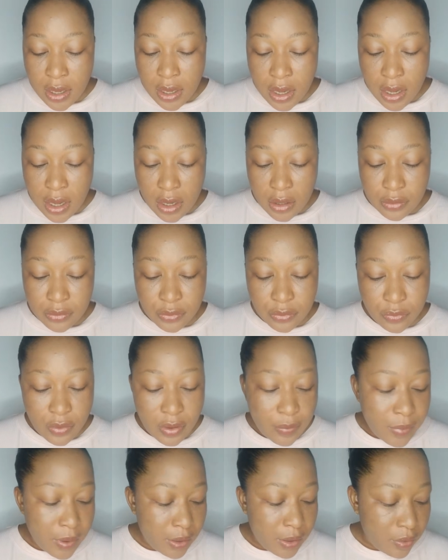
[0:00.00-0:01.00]
how to go
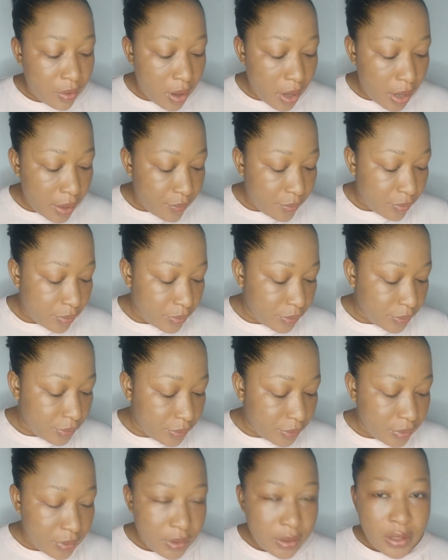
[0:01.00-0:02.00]
about your eyebrows.
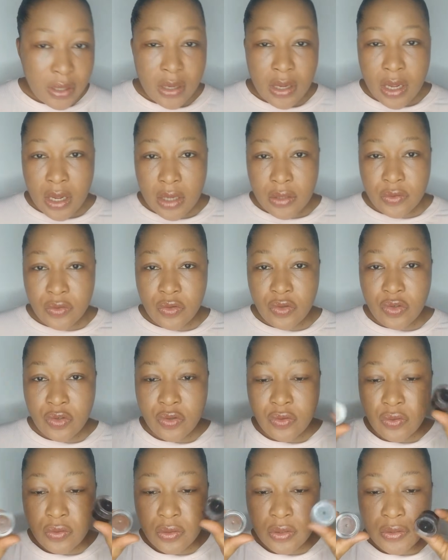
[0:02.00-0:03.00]
As
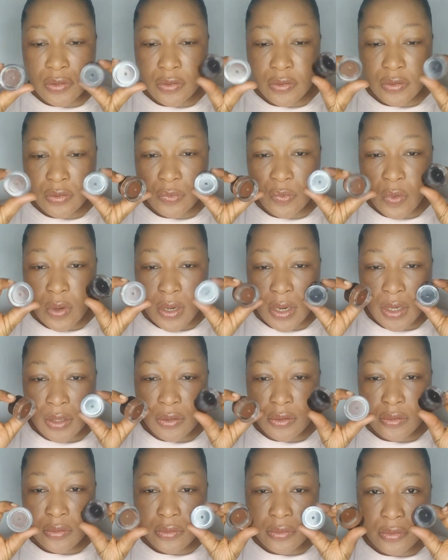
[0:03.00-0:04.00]
usual, this is what I
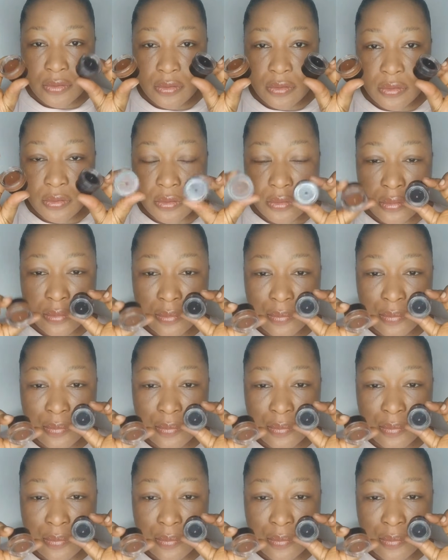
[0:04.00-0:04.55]
use.